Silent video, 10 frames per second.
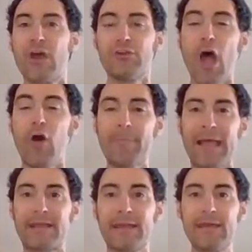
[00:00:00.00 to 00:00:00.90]
No, I'm
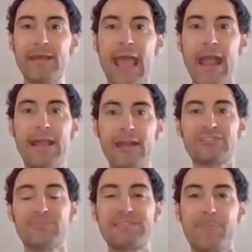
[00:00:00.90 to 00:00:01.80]
like,
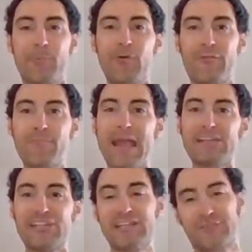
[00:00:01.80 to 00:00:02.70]
here's some simple
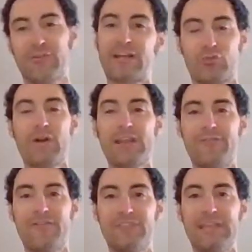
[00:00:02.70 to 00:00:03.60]
information. It's freaking
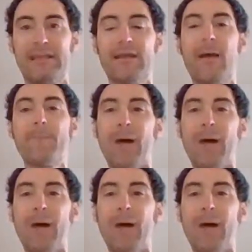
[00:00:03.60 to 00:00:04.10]
2015.